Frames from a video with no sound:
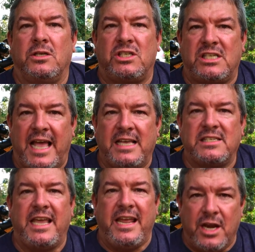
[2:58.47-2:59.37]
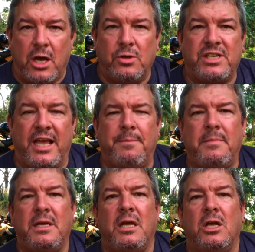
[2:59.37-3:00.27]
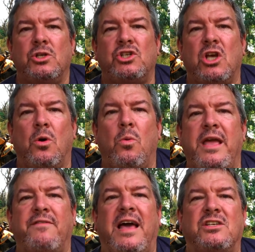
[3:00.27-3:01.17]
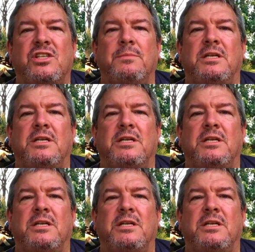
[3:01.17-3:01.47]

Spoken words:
says he knows him, so we have asked him